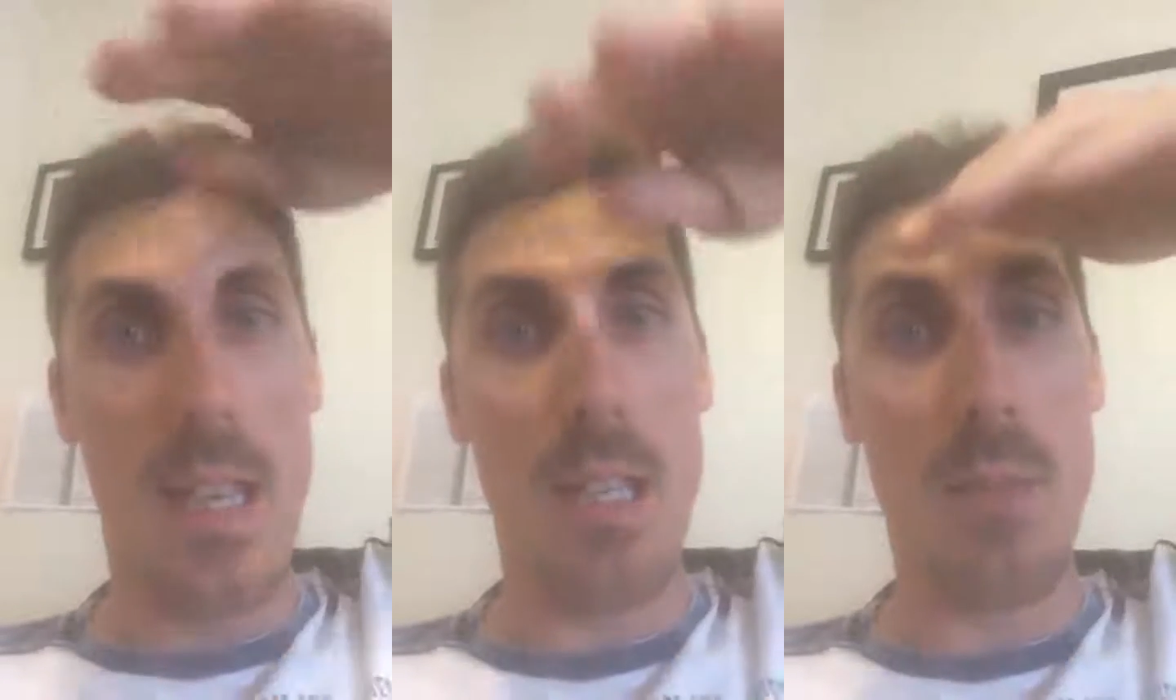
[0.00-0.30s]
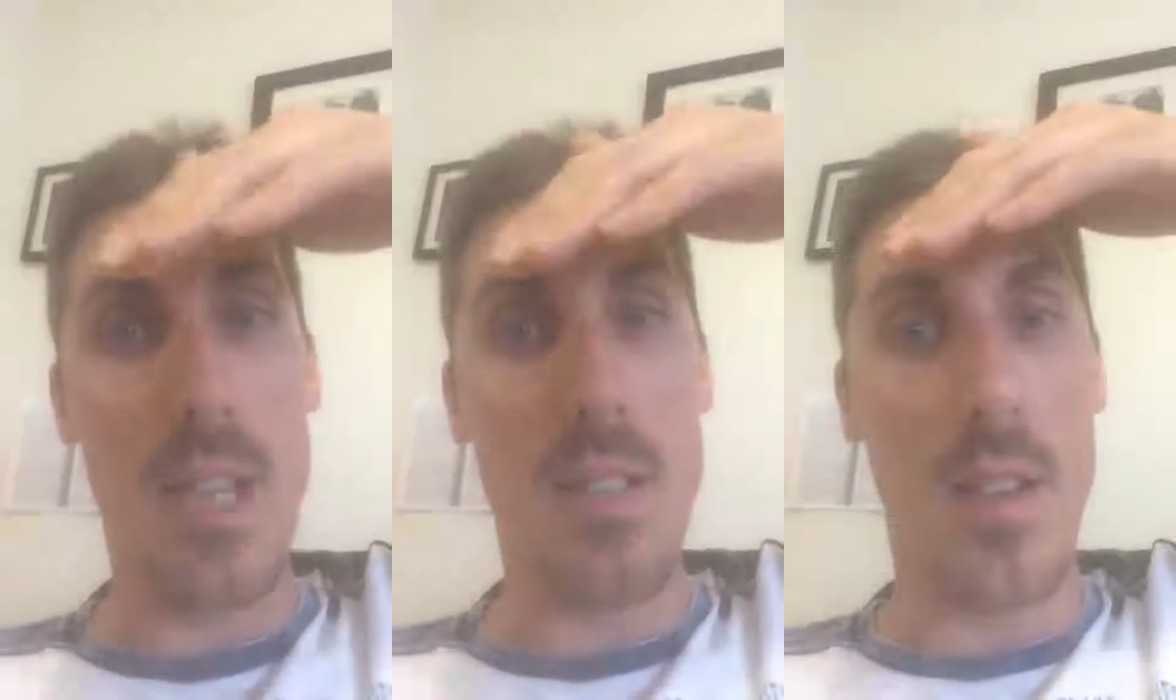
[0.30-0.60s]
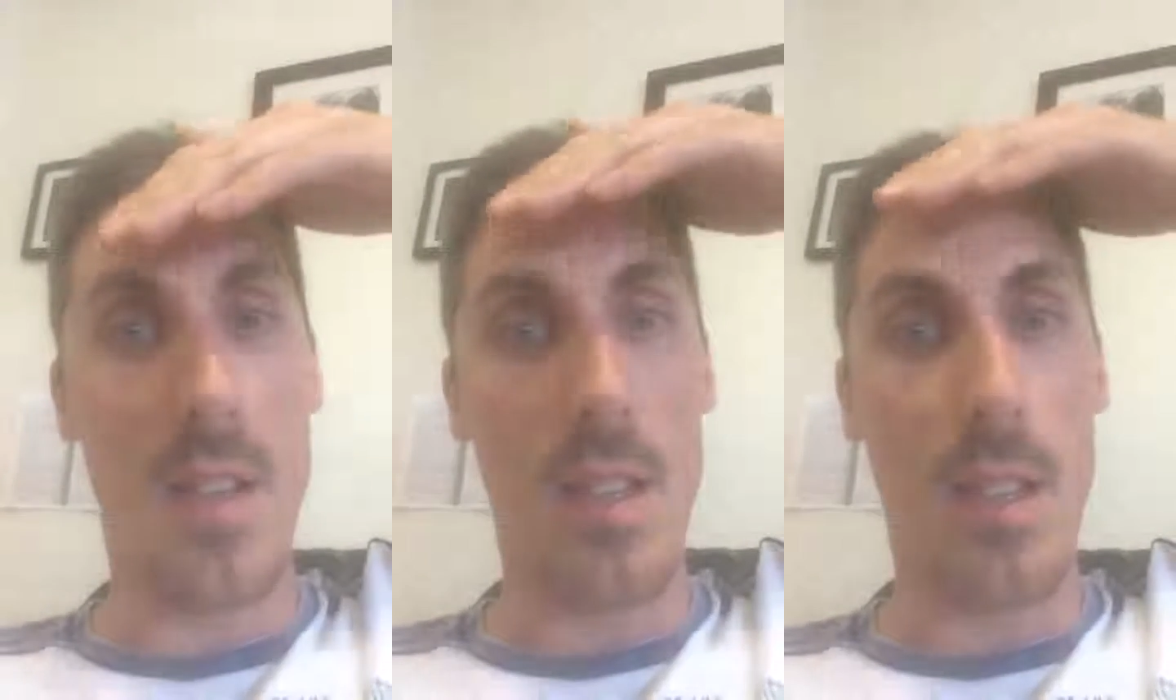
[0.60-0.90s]
is my
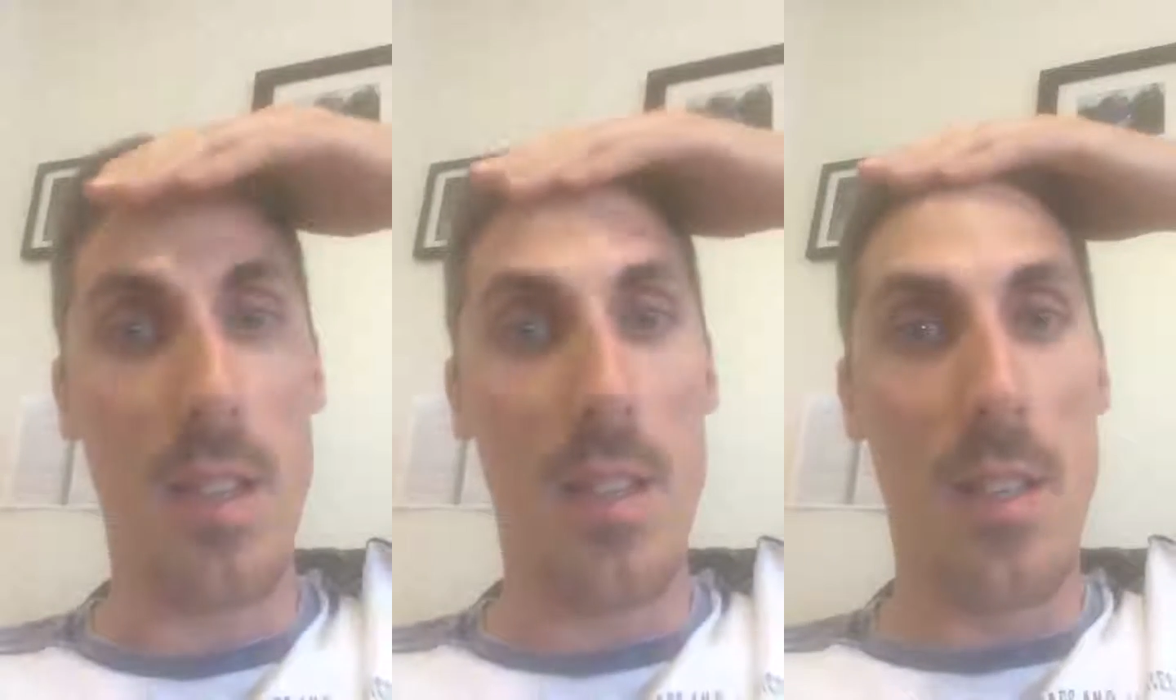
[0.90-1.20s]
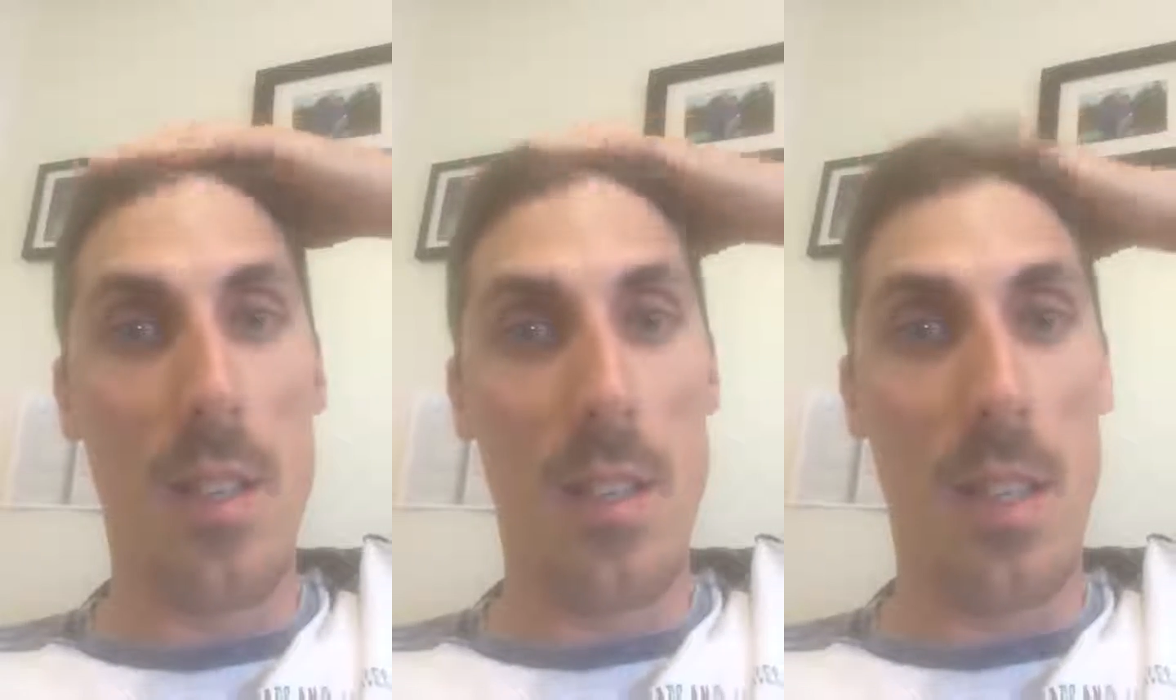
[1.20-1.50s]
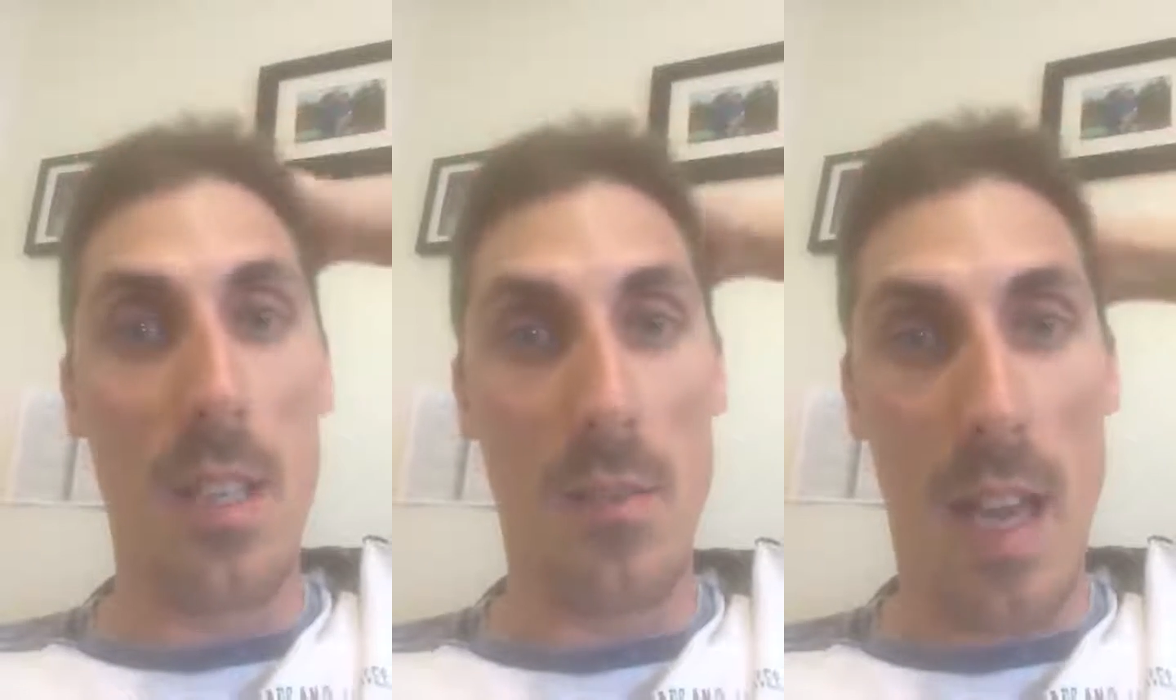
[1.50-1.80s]
dog
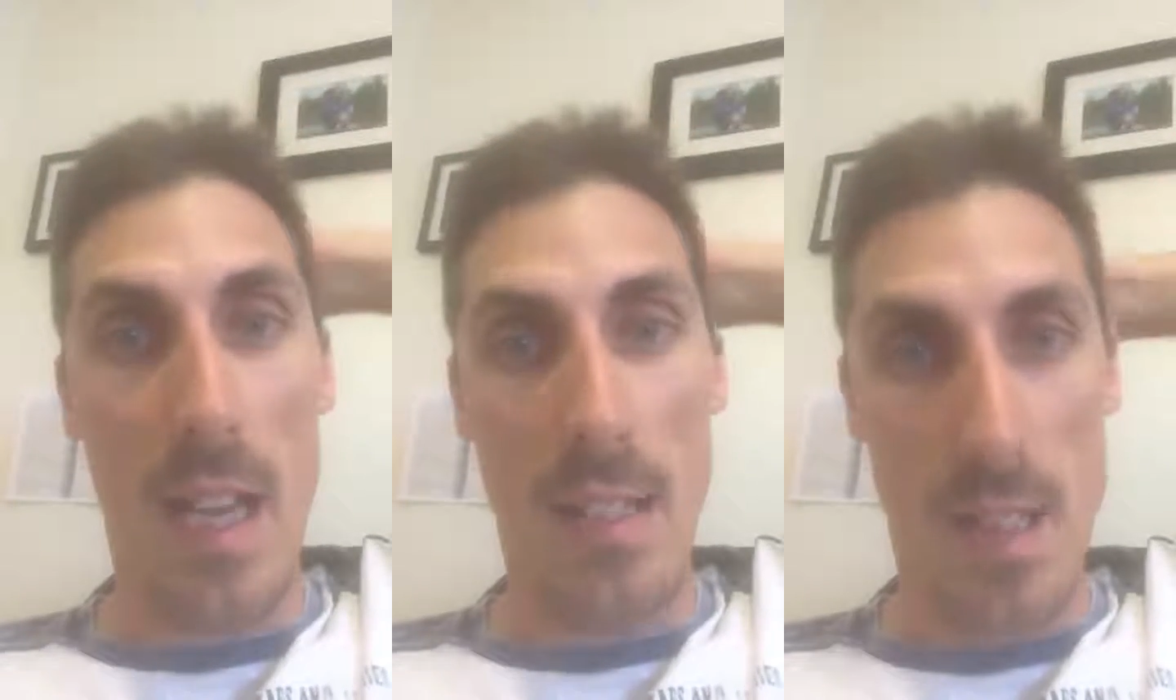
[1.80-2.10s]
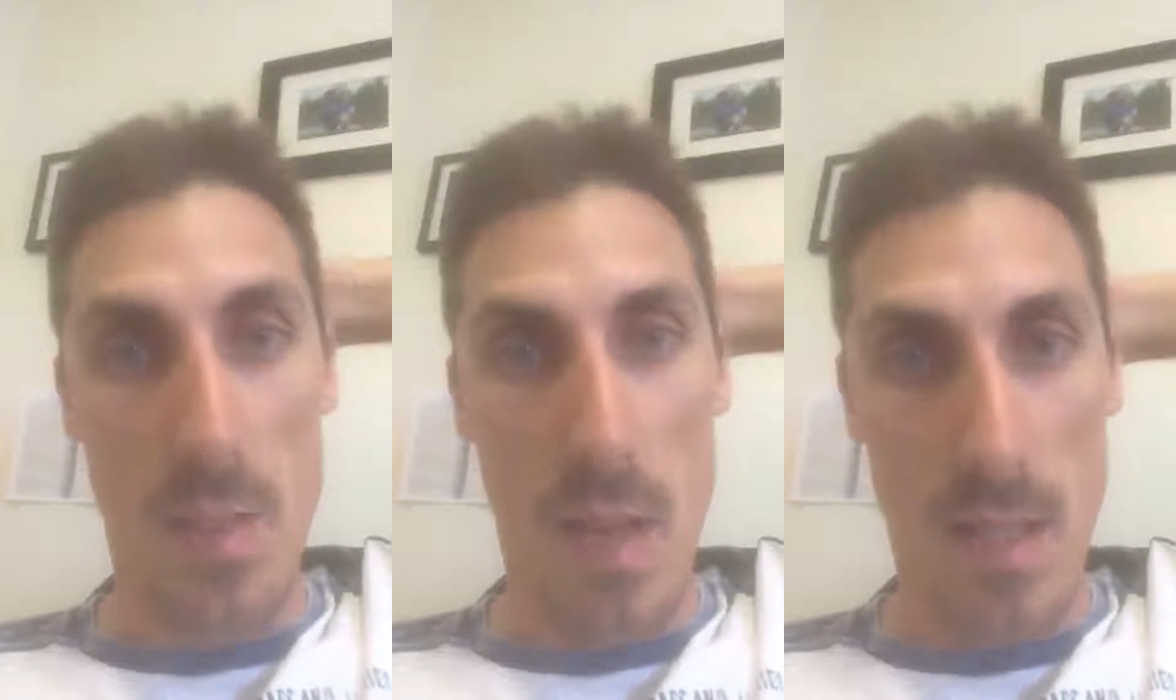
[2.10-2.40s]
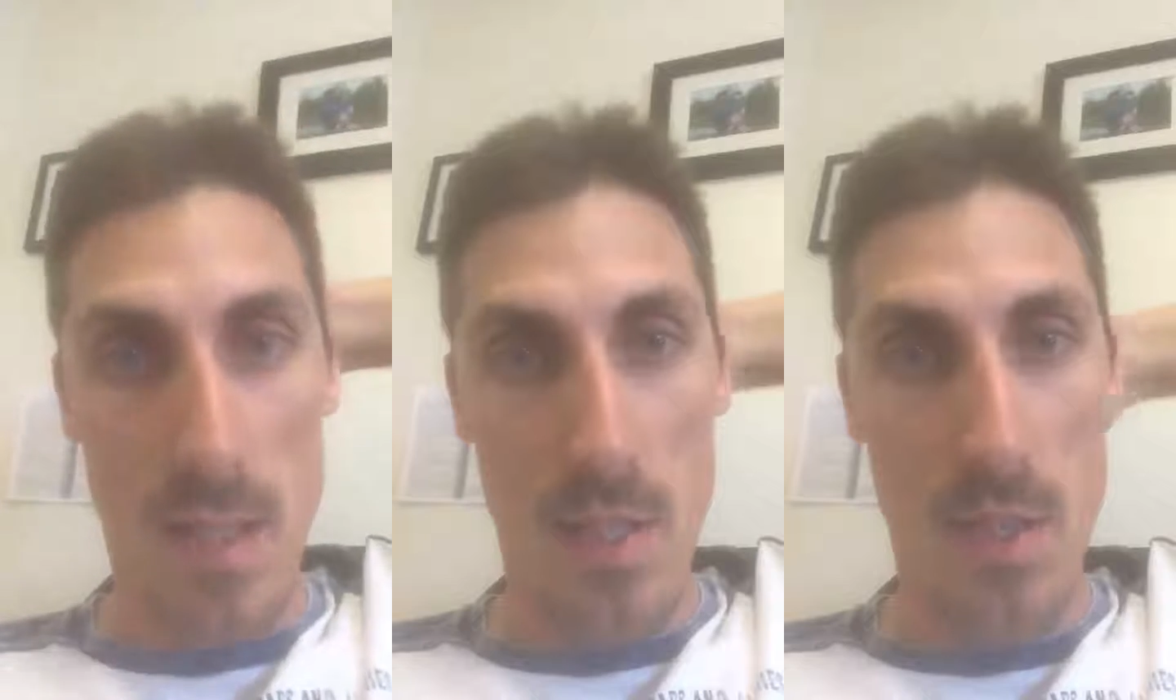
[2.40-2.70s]
conveying this
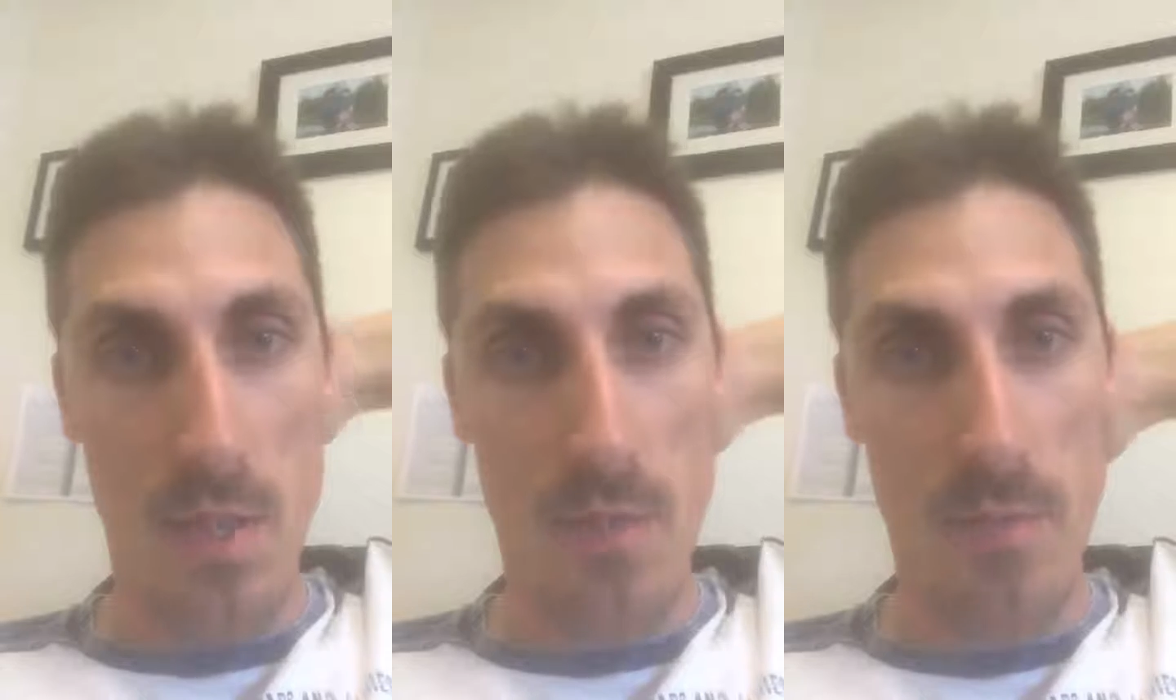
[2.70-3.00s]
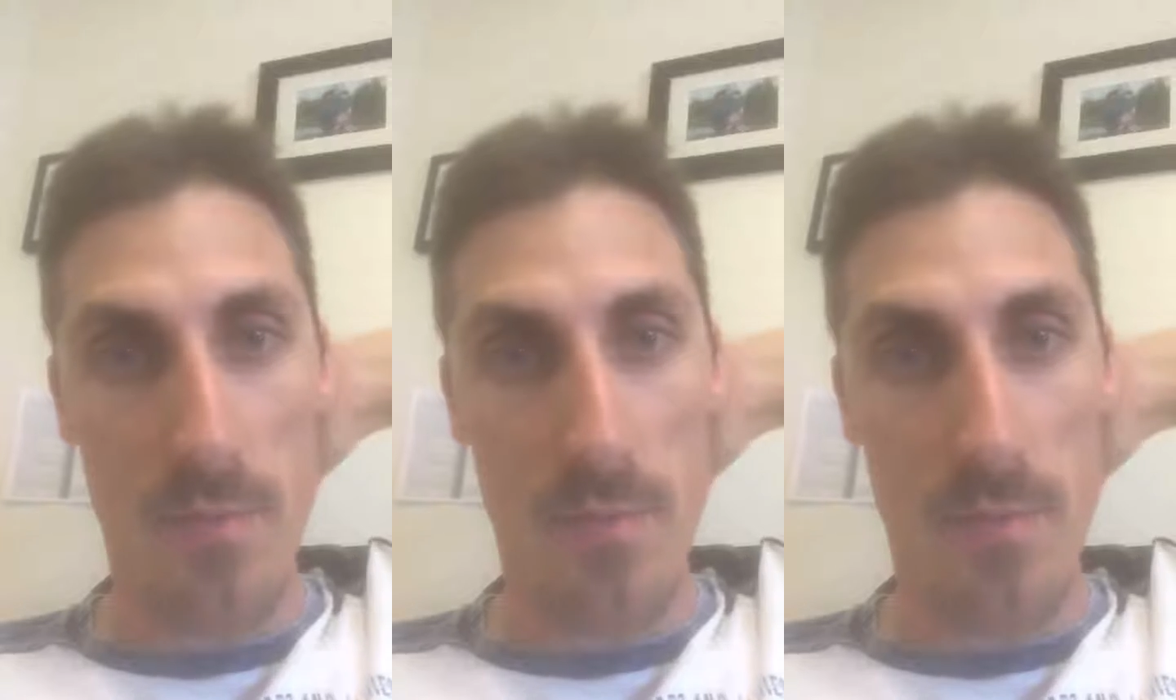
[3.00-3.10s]
message.